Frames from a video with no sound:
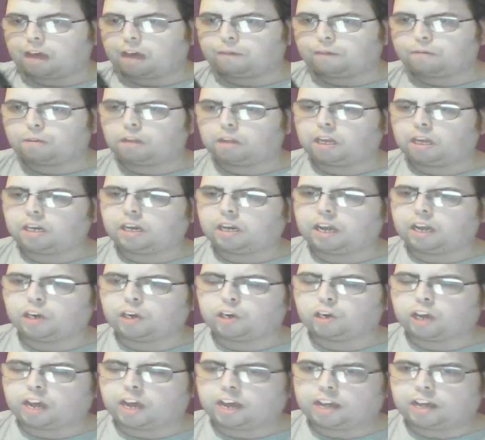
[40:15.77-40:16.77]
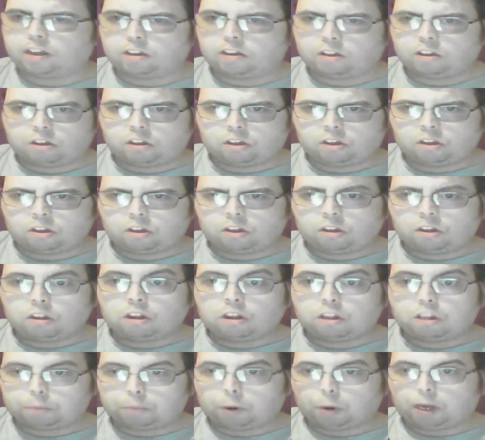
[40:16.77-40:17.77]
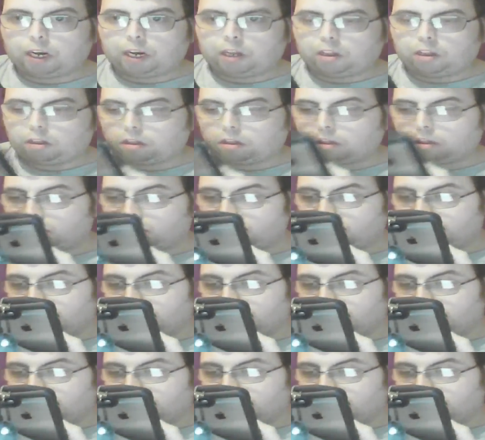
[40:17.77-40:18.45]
haven't seen these yet. Spoilers.